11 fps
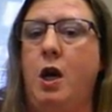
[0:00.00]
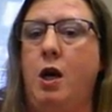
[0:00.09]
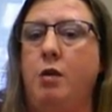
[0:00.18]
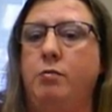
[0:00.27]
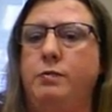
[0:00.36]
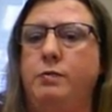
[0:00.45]

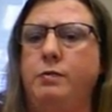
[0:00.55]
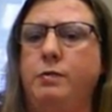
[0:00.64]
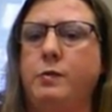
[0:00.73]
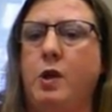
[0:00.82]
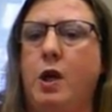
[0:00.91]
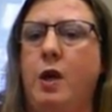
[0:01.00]
And
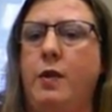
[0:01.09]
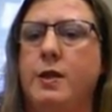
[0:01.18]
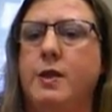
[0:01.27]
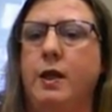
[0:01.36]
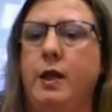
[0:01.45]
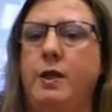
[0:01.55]

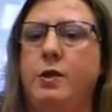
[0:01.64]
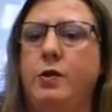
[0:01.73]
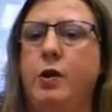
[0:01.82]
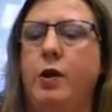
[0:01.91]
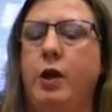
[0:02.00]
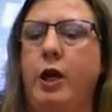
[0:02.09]
this can lead to
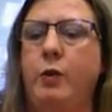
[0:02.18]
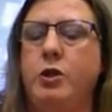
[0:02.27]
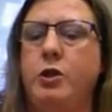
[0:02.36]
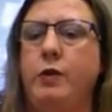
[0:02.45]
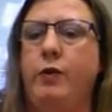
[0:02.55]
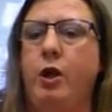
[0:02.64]
their
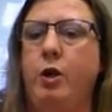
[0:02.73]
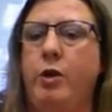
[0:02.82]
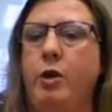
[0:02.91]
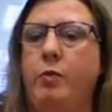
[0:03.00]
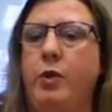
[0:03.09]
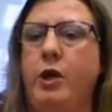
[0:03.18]
language
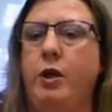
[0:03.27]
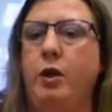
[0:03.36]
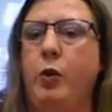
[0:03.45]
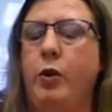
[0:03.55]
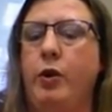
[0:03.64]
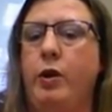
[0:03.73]
development being
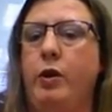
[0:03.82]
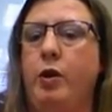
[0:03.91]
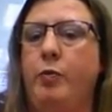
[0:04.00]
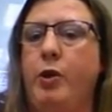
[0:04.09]
lower than their